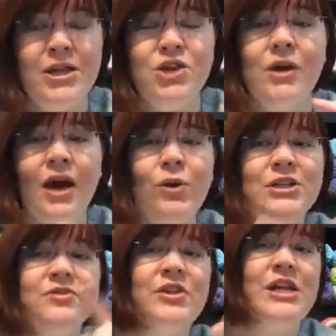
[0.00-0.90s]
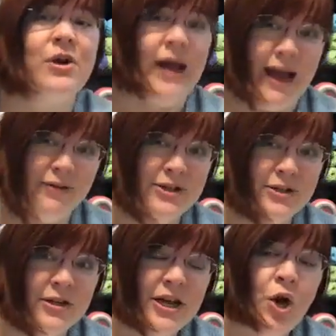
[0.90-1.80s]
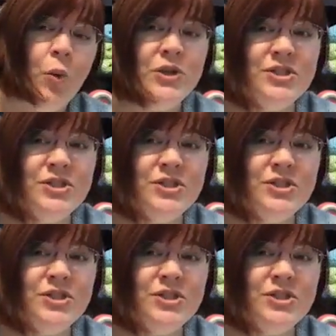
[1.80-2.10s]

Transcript: you gotta watch the video after, which